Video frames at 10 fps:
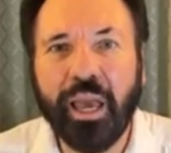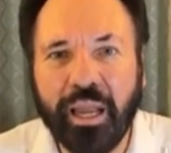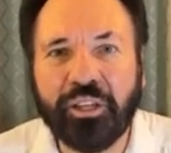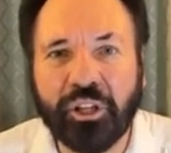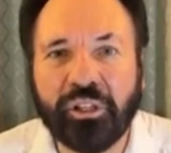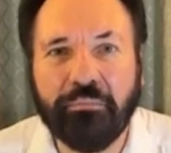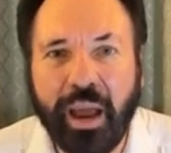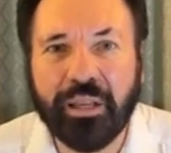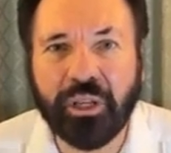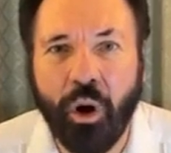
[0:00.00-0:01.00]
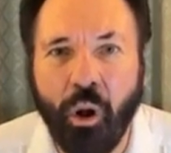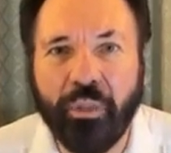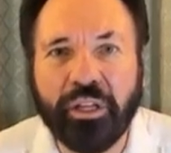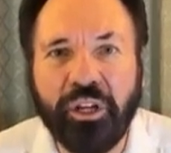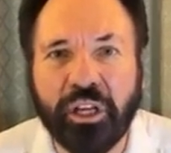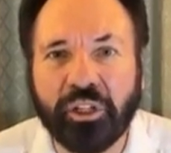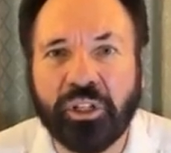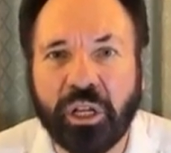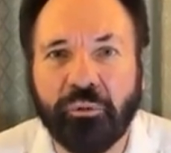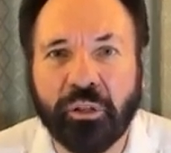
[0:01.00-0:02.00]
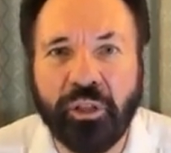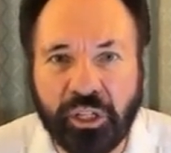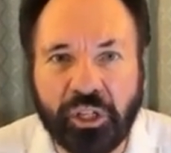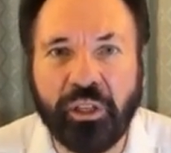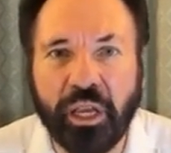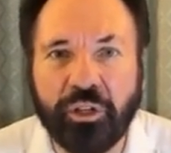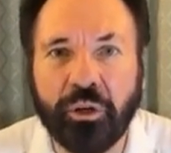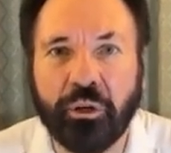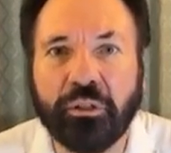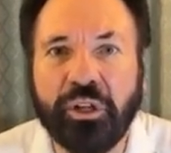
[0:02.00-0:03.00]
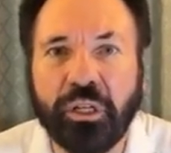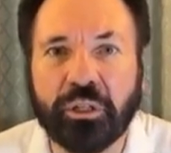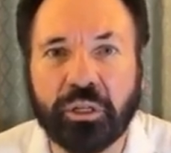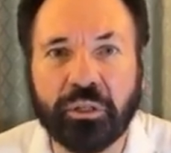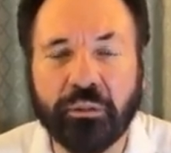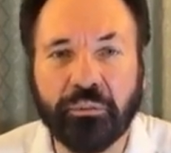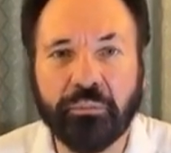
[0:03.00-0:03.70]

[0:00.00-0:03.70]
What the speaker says: It is just amazing all that Jesus did for us. This is the eternal Jesus.